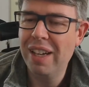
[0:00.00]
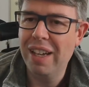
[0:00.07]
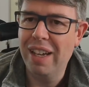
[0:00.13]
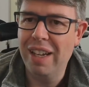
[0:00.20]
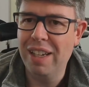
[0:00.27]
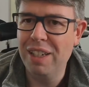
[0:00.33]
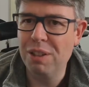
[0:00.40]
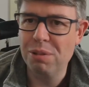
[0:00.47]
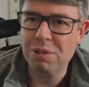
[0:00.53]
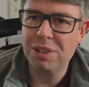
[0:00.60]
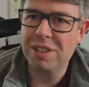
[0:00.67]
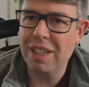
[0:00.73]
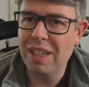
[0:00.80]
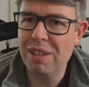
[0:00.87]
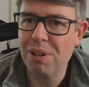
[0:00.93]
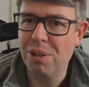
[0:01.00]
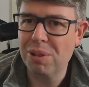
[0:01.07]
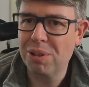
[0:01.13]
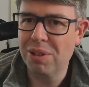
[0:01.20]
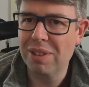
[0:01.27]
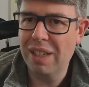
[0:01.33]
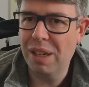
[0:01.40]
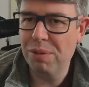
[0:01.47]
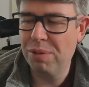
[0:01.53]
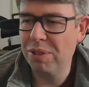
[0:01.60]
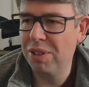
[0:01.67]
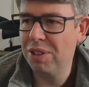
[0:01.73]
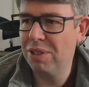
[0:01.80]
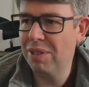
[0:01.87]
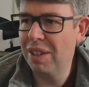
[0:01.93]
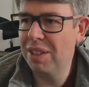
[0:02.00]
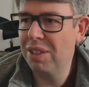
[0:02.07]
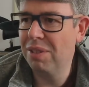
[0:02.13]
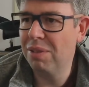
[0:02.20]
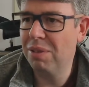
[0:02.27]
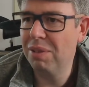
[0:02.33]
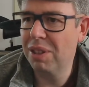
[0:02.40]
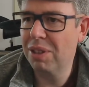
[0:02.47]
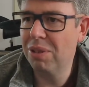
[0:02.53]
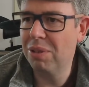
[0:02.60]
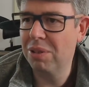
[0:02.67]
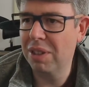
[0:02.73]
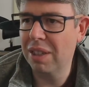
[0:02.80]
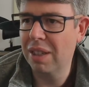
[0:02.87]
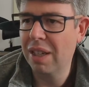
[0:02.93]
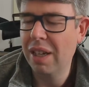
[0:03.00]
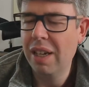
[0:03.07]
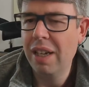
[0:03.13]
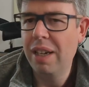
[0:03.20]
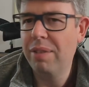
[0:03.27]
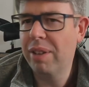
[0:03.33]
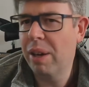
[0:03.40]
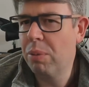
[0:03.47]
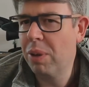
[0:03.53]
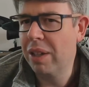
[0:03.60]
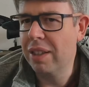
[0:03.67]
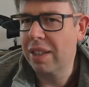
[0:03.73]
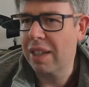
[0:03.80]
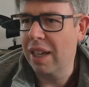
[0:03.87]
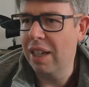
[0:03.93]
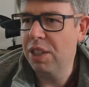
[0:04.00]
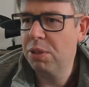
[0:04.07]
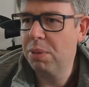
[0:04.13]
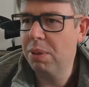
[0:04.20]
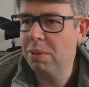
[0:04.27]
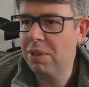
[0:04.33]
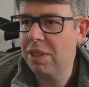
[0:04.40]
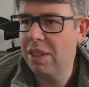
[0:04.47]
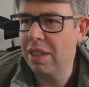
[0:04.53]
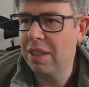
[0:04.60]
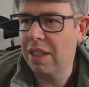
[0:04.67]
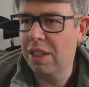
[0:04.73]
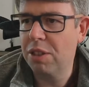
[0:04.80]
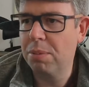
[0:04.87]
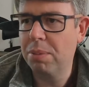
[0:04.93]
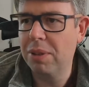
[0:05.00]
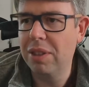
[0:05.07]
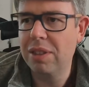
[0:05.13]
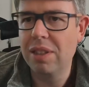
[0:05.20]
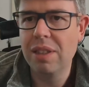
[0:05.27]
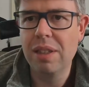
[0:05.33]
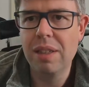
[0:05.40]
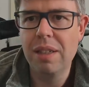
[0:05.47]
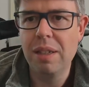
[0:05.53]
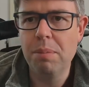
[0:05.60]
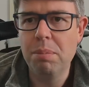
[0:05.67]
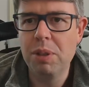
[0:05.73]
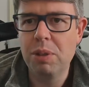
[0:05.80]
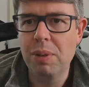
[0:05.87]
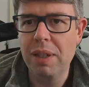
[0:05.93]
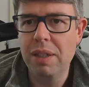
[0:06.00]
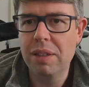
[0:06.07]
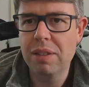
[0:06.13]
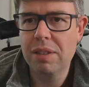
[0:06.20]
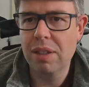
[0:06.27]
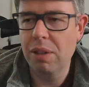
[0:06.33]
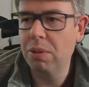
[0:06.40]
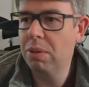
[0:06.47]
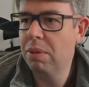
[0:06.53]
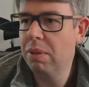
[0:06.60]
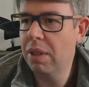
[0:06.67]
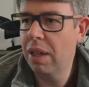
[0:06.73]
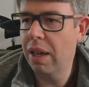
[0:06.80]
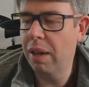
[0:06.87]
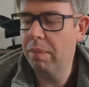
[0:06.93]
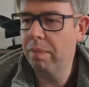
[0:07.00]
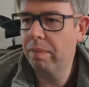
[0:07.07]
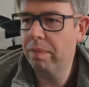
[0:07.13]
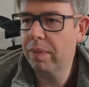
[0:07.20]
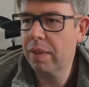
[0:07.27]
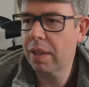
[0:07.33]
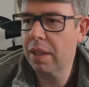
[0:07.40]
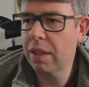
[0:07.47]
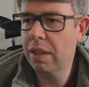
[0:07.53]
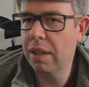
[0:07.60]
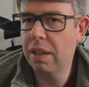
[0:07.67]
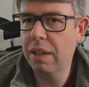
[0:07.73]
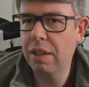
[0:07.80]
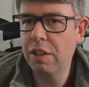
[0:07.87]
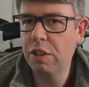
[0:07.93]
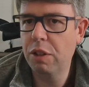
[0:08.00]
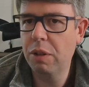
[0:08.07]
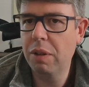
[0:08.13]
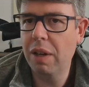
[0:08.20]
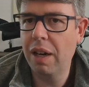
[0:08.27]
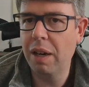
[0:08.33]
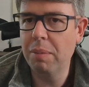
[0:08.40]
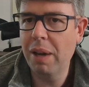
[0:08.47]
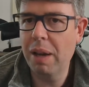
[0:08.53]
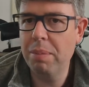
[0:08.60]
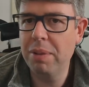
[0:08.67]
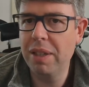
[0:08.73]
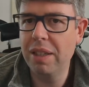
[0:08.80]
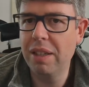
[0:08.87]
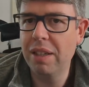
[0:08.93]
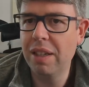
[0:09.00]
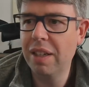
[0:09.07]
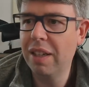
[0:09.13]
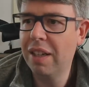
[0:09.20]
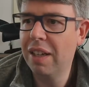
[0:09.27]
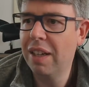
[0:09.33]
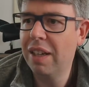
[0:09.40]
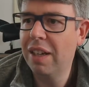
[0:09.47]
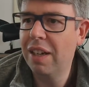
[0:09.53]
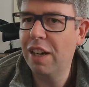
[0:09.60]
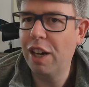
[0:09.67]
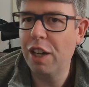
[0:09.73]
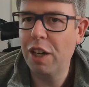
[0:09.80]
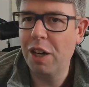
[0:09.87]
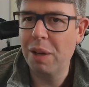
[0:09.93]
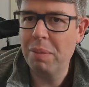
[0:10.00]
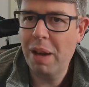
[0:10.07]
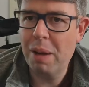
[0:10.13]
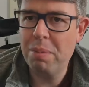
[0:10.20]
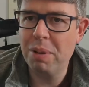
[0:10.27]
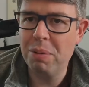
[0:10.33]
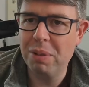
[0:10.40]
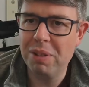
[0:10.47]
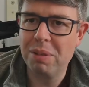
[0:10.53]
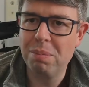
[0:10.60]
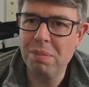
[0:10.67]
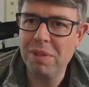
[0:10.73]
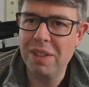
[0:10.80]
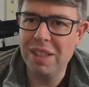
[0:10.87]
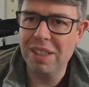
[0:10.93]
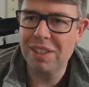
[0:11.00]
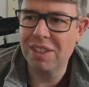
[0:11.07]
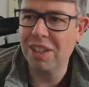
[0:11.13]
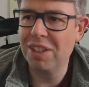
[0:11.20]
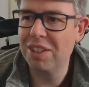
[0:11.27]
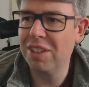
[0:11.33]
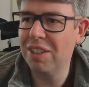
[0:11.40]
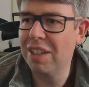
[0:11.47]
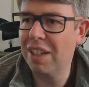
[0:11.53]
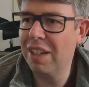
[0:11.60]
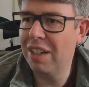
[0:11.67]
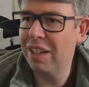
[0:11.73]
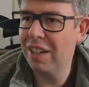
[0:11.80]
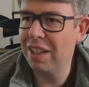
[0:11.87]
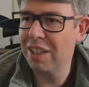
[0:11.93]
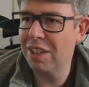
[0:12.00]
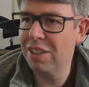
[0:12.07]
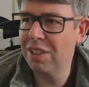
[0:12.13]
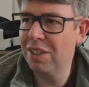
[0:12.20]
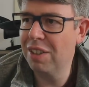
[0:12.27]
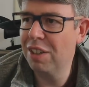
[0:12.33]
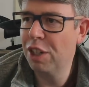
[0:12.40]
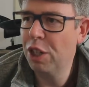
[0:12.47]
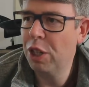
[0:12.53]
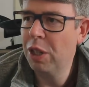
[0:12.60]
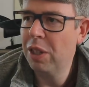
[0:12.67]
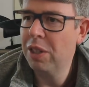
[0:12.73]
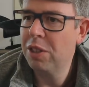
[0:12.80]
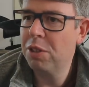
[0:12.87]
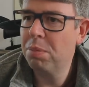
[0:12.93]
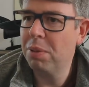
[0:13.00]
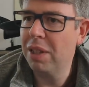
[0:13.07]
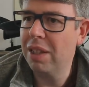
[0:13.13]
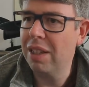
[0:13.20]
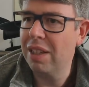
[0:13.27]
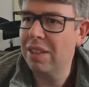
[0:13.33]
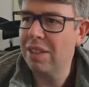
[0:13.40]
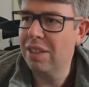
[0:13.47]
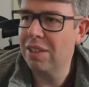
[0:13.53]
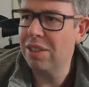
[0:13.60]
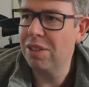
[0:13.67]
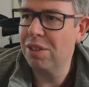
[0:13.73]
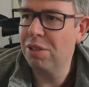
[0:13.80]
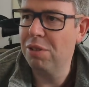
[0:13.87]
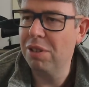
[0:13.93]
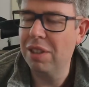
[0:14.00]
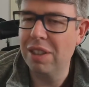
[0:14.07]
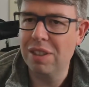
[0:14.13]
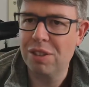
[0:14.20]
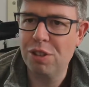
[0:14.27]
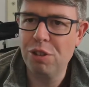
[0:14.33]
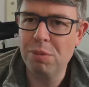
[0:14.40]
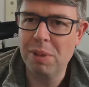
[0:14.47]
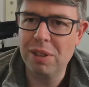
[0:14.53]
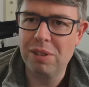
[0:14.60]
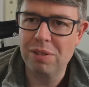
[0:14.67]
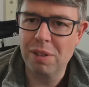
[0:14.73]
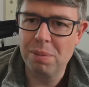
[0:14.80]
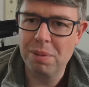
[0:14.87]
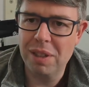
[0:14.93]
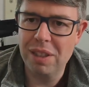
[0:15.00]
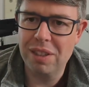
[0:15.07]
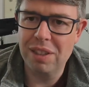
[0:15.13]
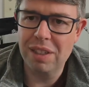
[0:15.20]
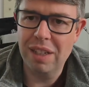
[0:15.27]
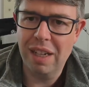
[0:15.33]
and it will stay locked on that for the duration of the recording. If that weren't the case, we would see data points in between. So I'm happy with the assertion that I can split this into its two modes of operation,